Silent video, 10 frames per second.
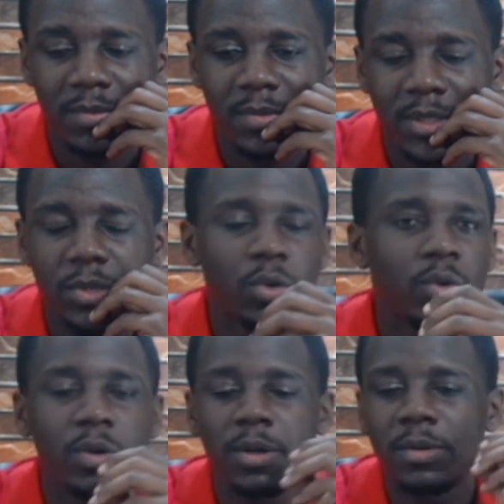So
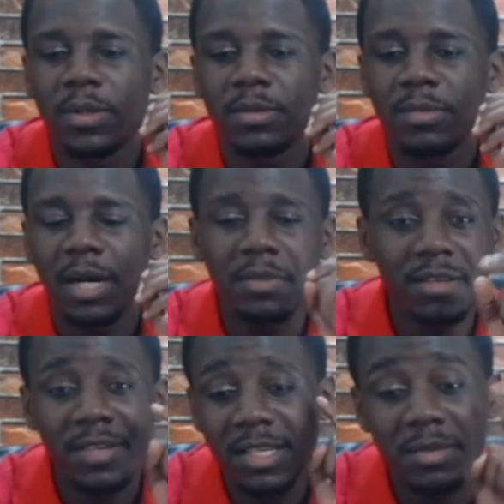I'm
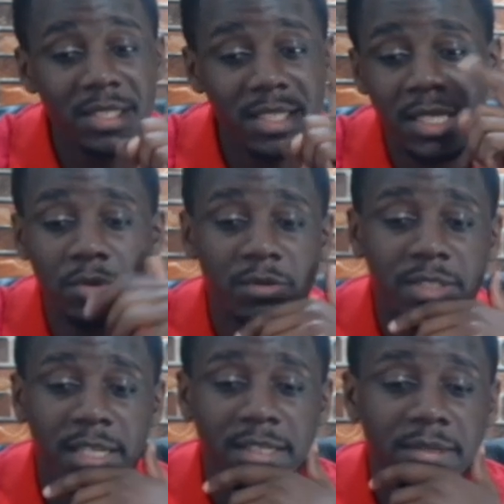giving him a 6 out of 10.